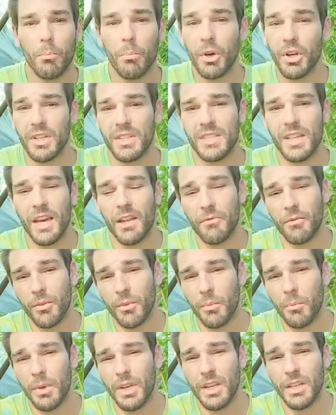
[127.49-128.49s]
But aside
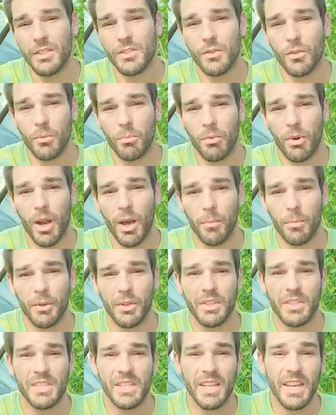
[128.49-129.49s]
from the medicinal
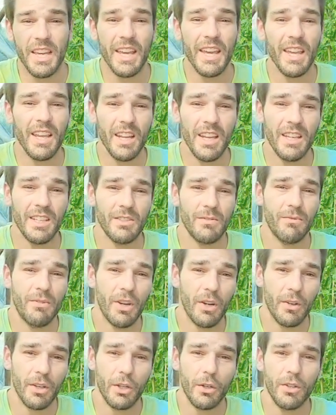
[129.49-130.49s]
properties, it is
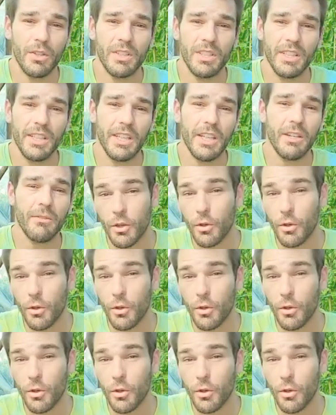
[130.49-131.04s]
very good to eat.